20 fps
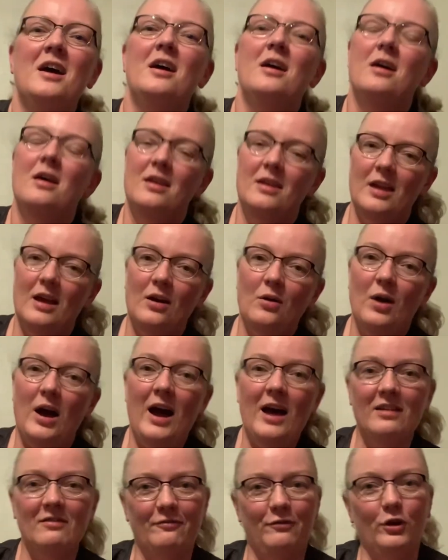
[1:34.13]
now, I
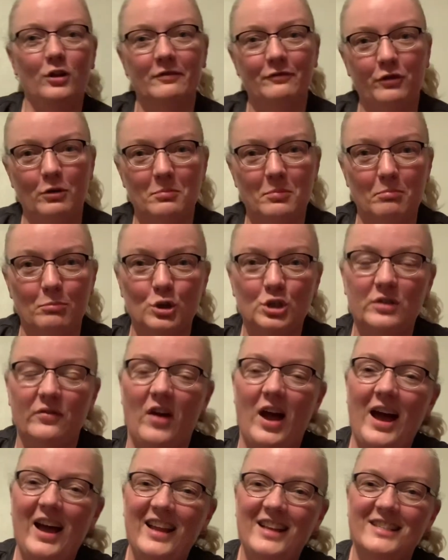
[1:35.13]
hadn't fallen from much of a
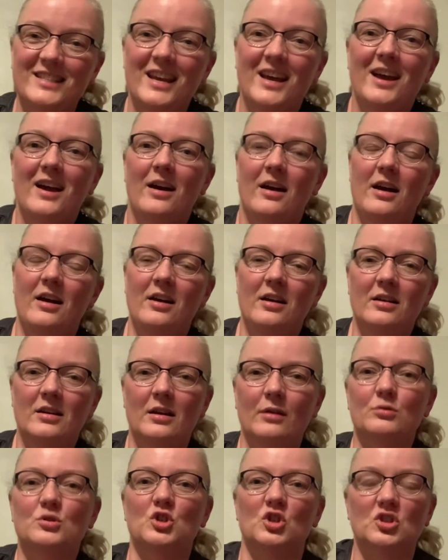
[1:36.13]
height and I
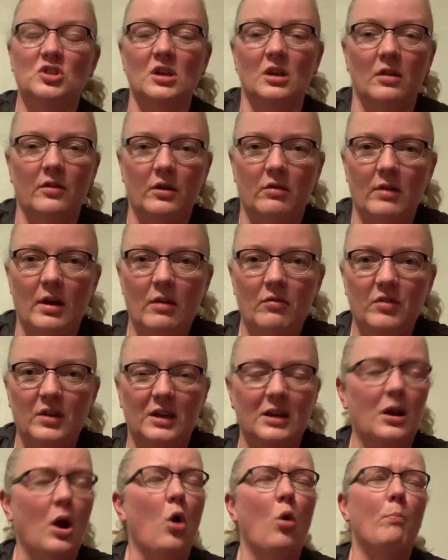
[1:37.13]
was just sitting on the ground
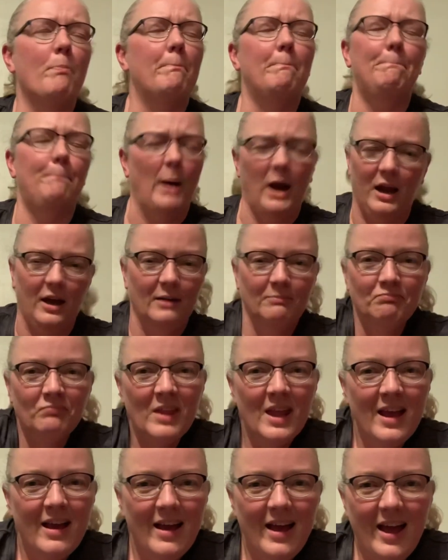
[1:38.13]
thinking, oh, bugger.
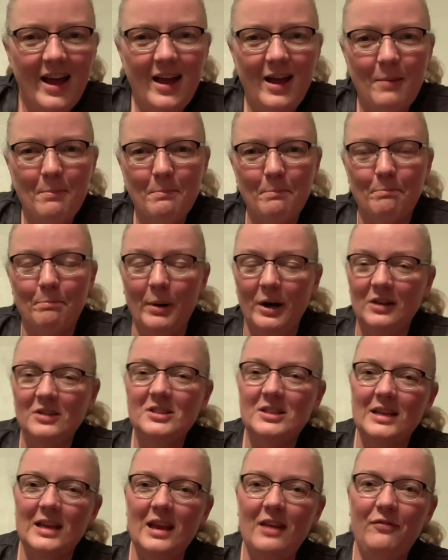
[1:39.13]
Um, but
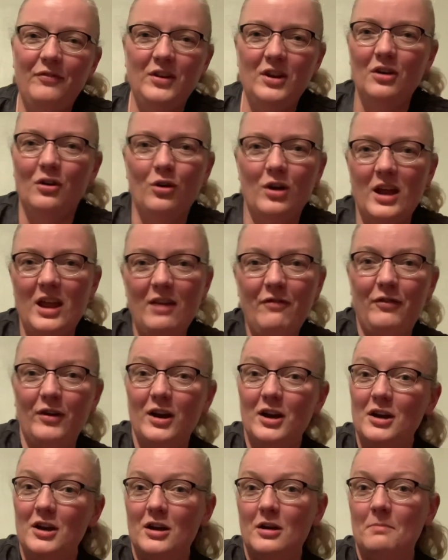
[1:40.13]
if you're, if
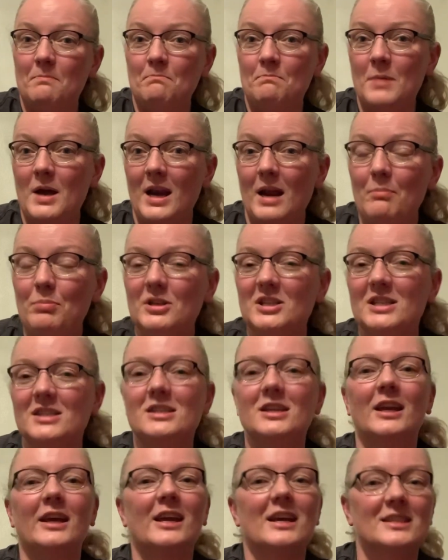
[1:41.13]
um, an amputated
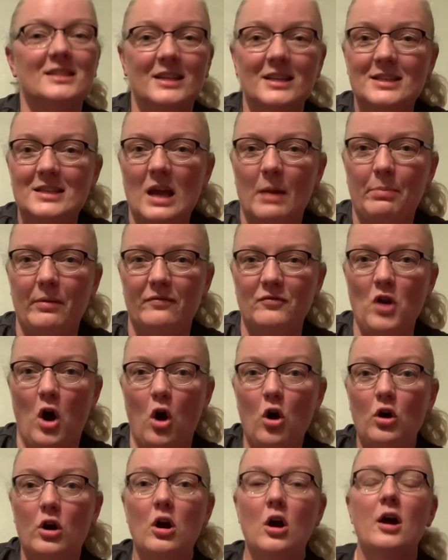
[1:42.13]
leg gets any type of
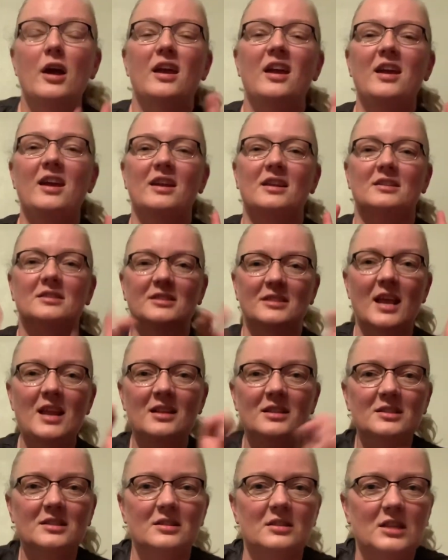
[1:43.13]
knock, it
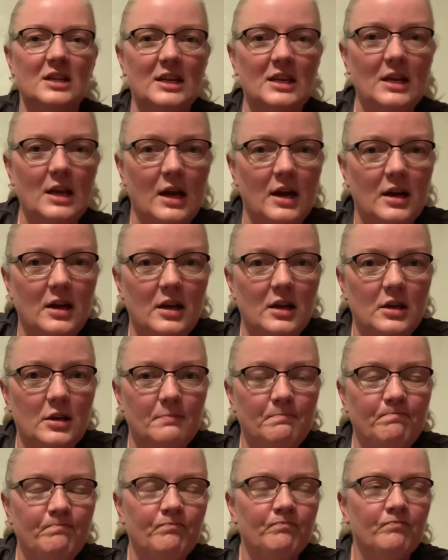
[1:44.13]
sends the um,